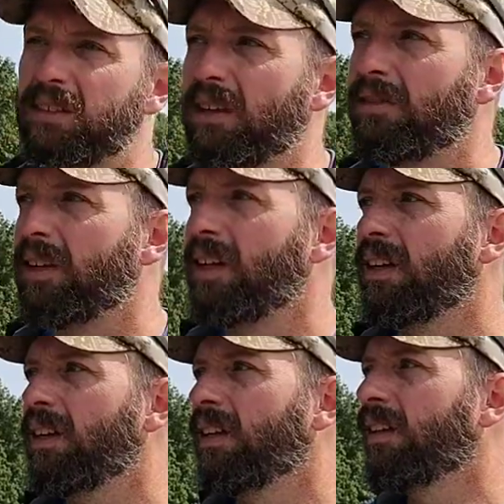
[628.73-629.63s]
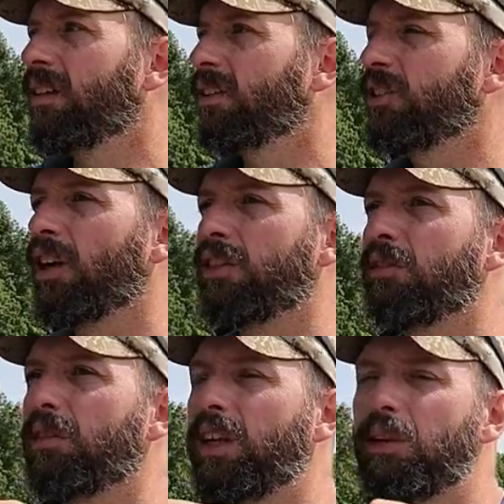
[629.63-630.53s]
stuff. There's
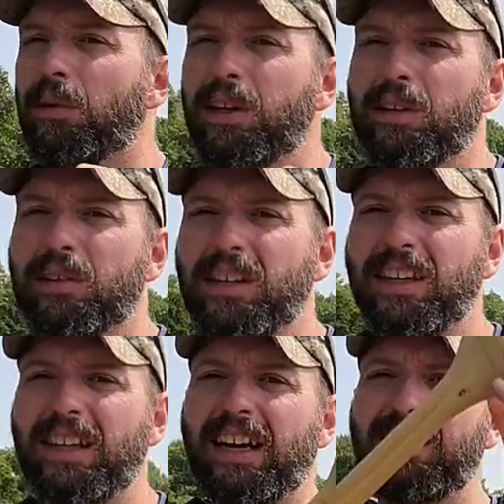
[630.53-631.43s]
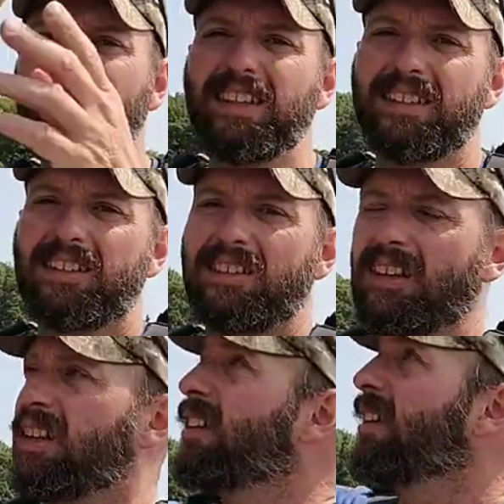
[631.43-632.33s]
nothing really where you're going to get out and get
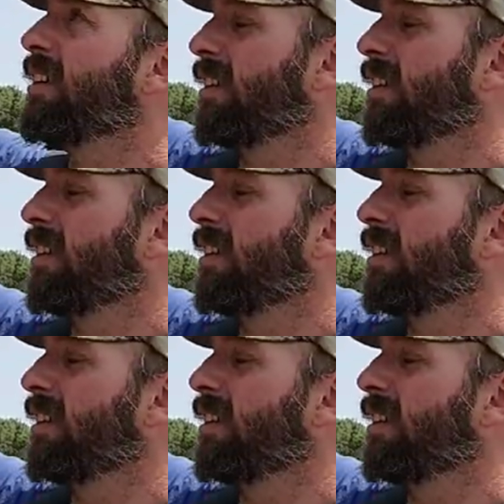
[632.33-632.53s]
stuck.